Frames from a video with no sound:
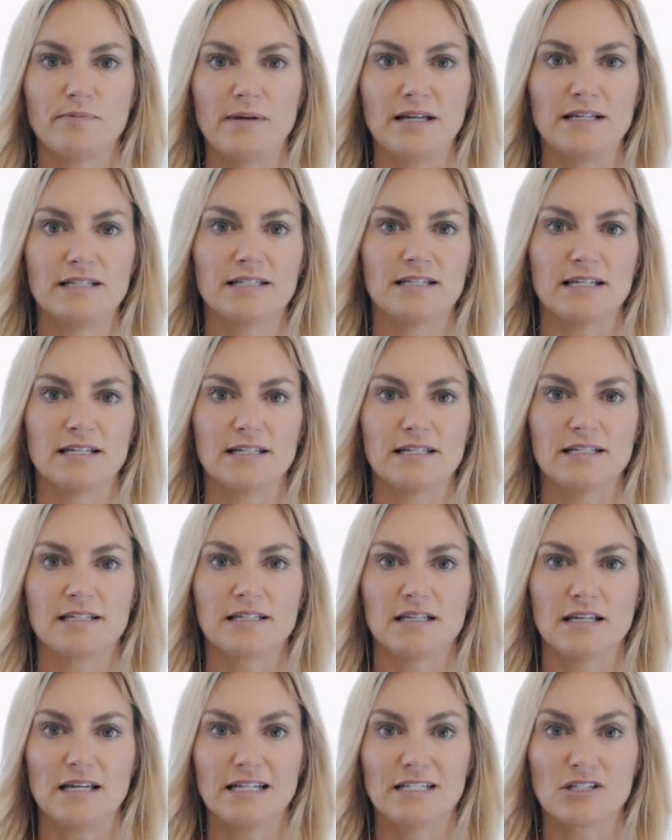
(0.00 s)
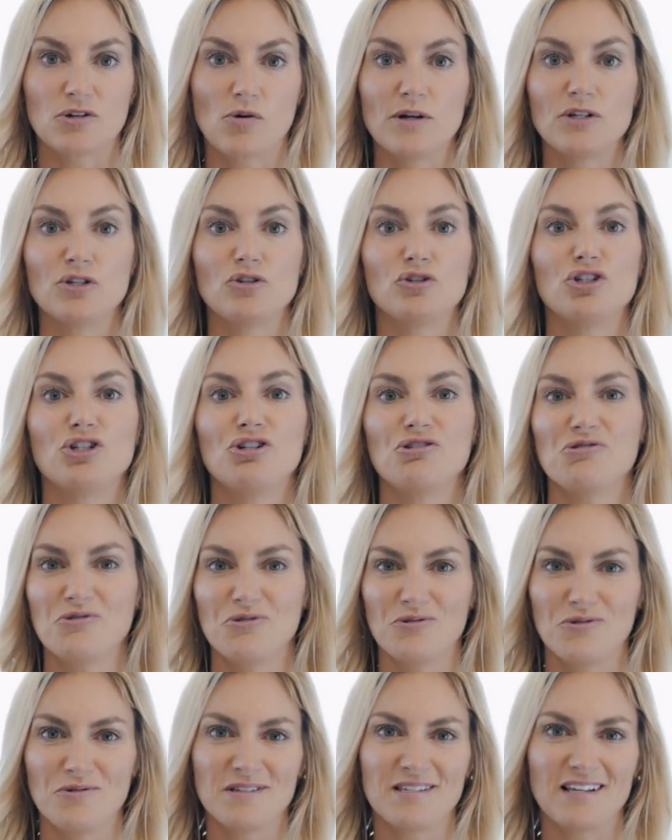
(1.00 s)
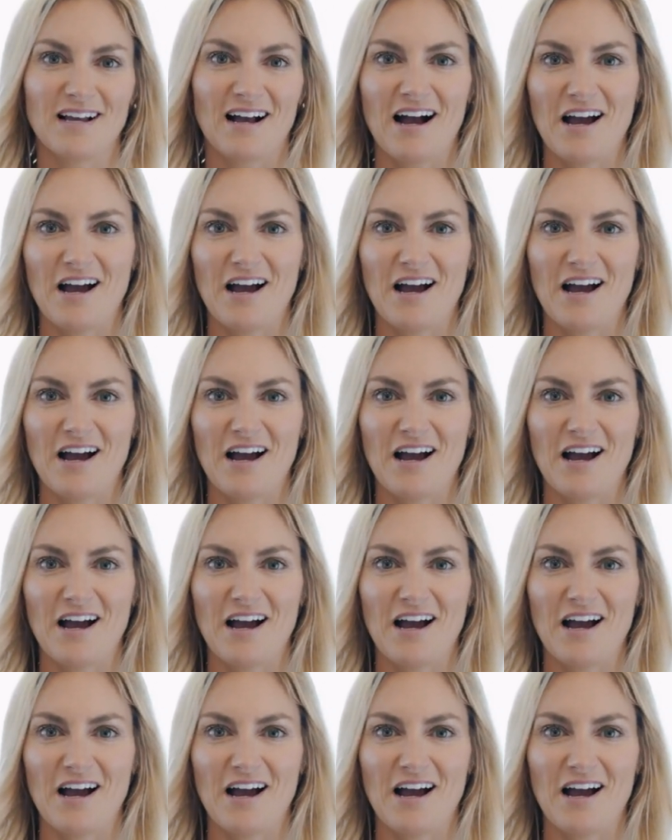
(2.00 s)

means is it's going to choose